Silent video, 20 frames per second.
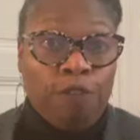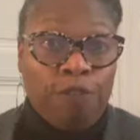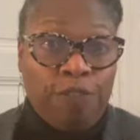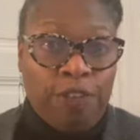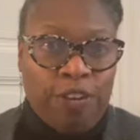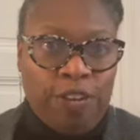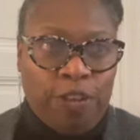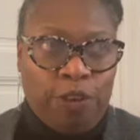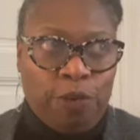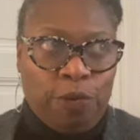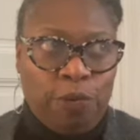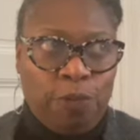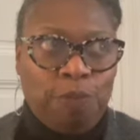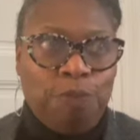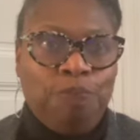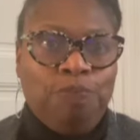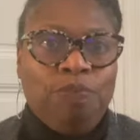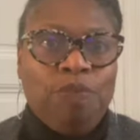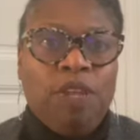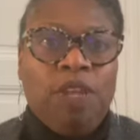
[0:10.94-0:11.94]
video.
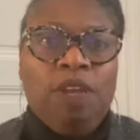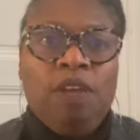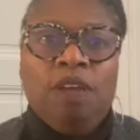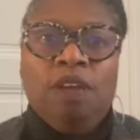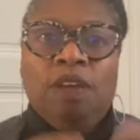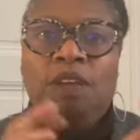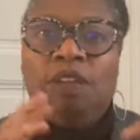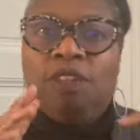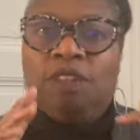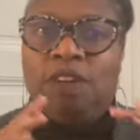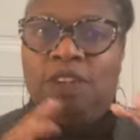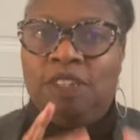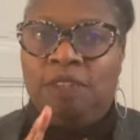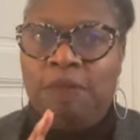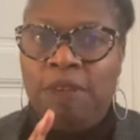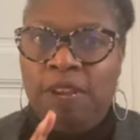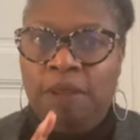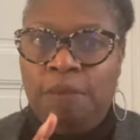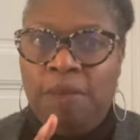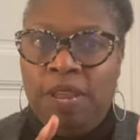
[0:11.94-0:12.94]
So it's
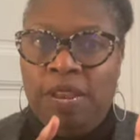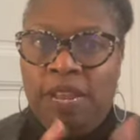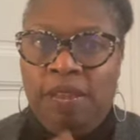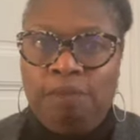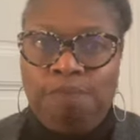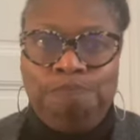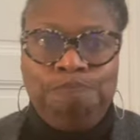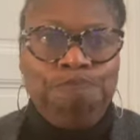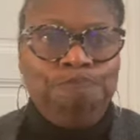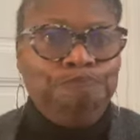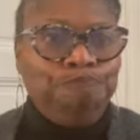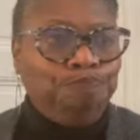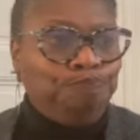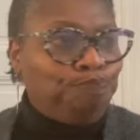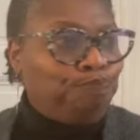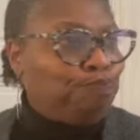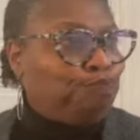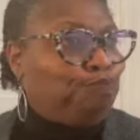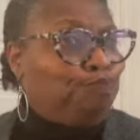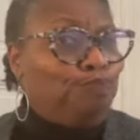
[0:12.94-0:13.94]
been a minute,
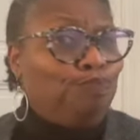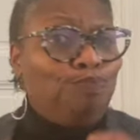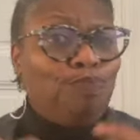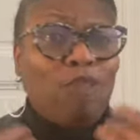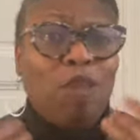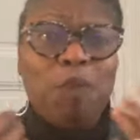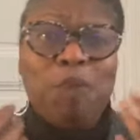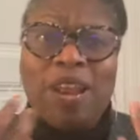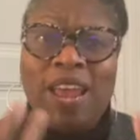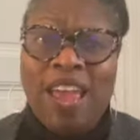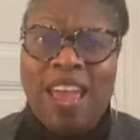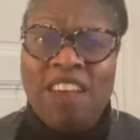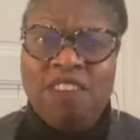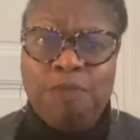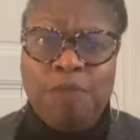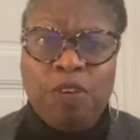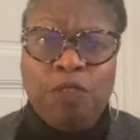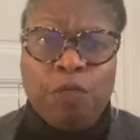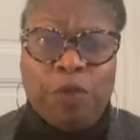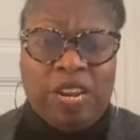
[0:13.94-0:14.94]
but I have
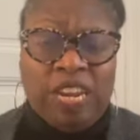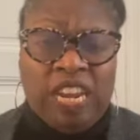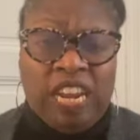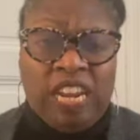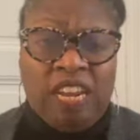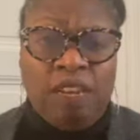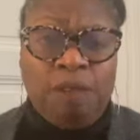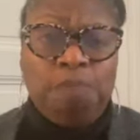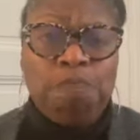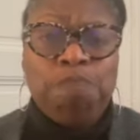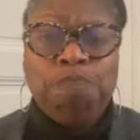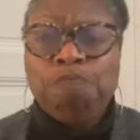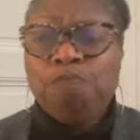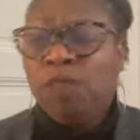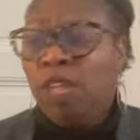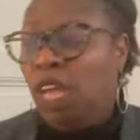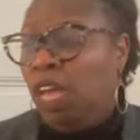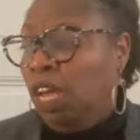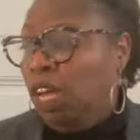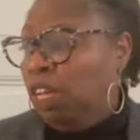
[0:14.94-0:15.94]
been reading.
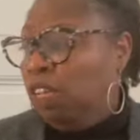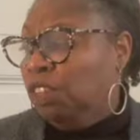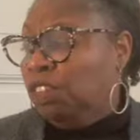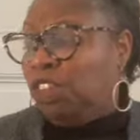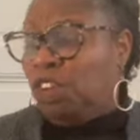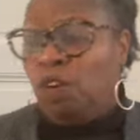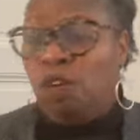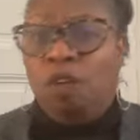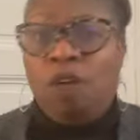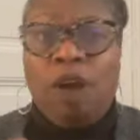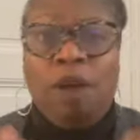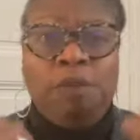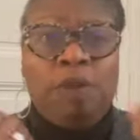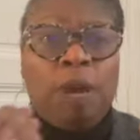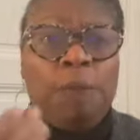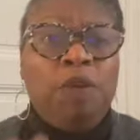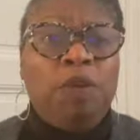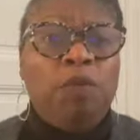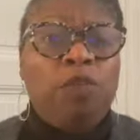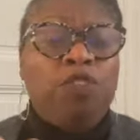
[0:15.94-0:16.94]
So I'm
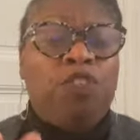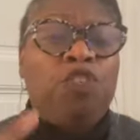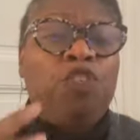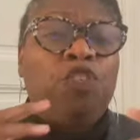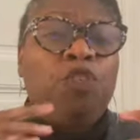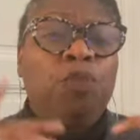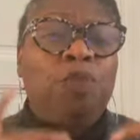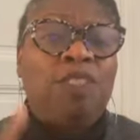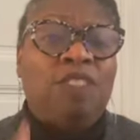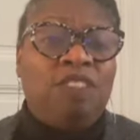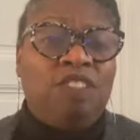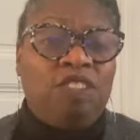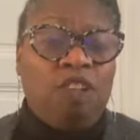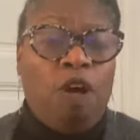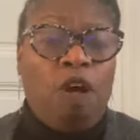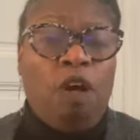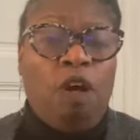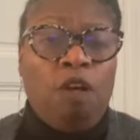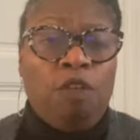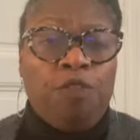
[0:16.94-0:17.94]
coming to you with this
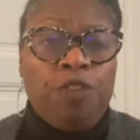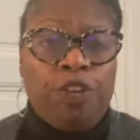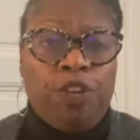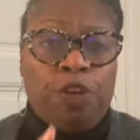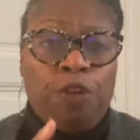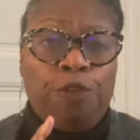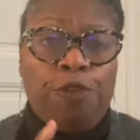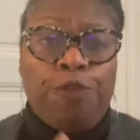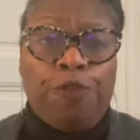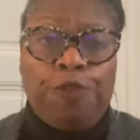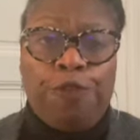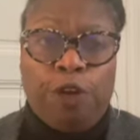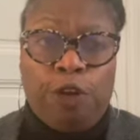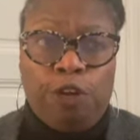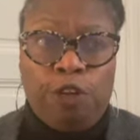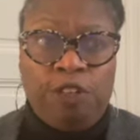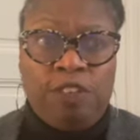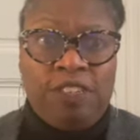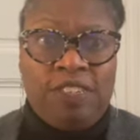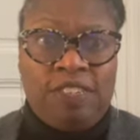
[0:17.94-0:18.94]
haul video
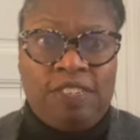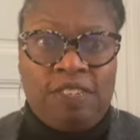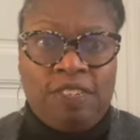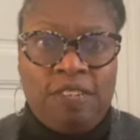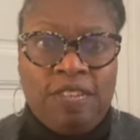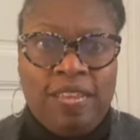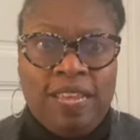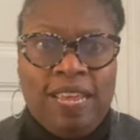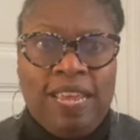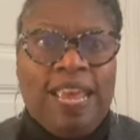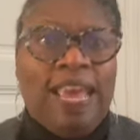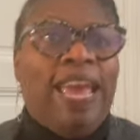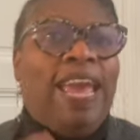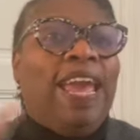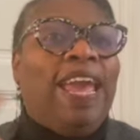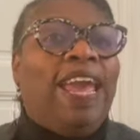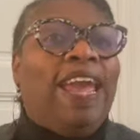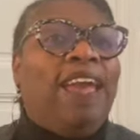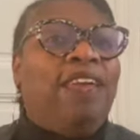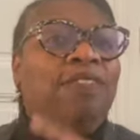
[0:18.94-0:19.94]
first.
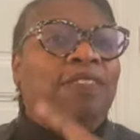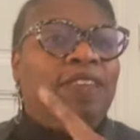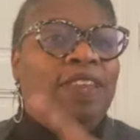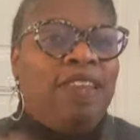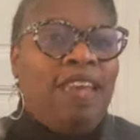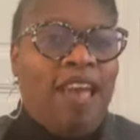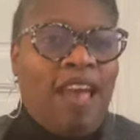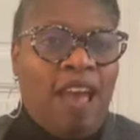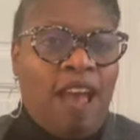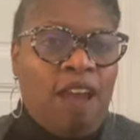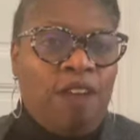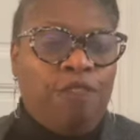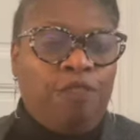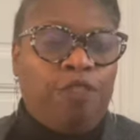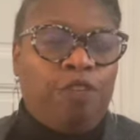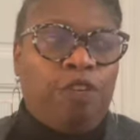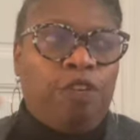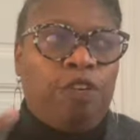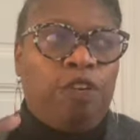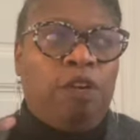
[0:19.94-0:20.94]
And then
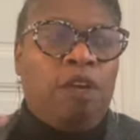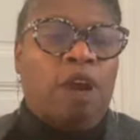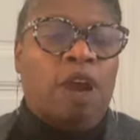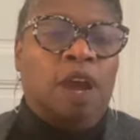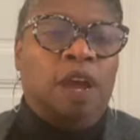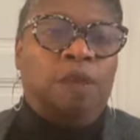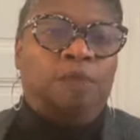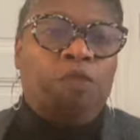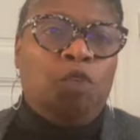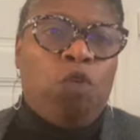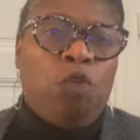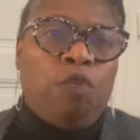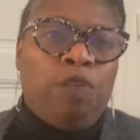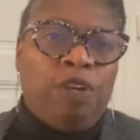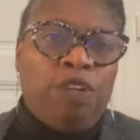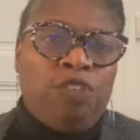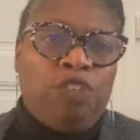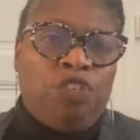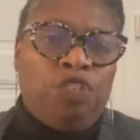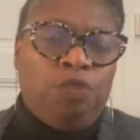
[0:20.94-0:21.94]
after, I'm
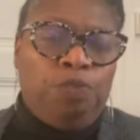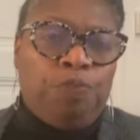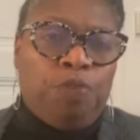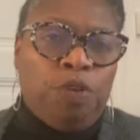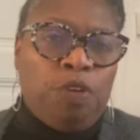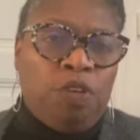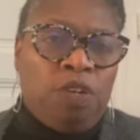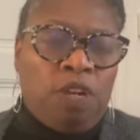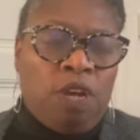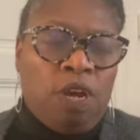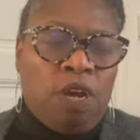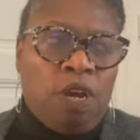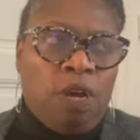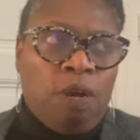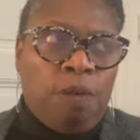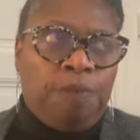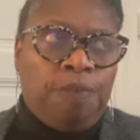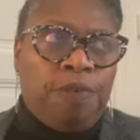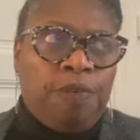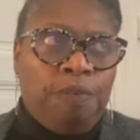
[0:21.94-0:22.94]
going to put
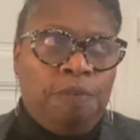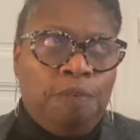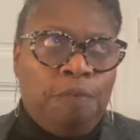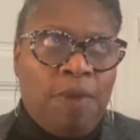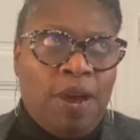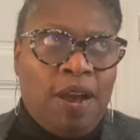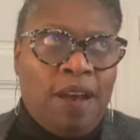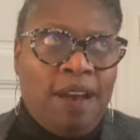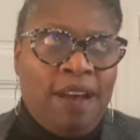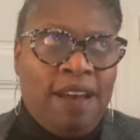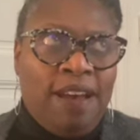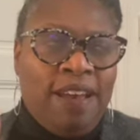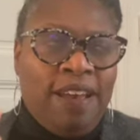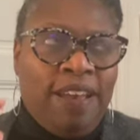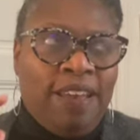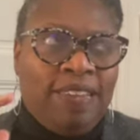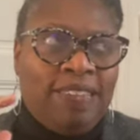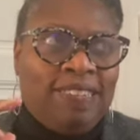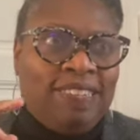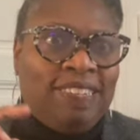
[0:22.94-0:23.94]
up
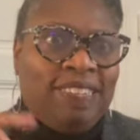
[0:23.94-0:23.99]
my